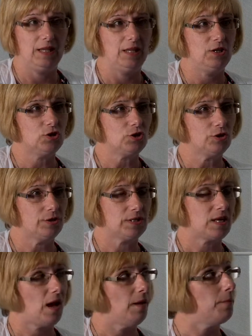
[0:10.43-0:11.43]
in the
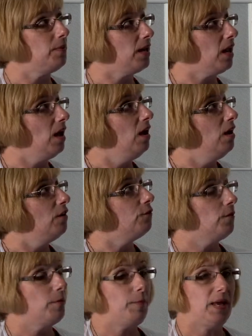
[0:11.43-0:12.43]
insurance company
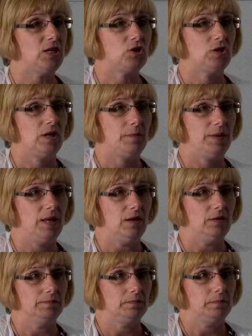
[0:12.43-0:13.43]
from a patient appeal.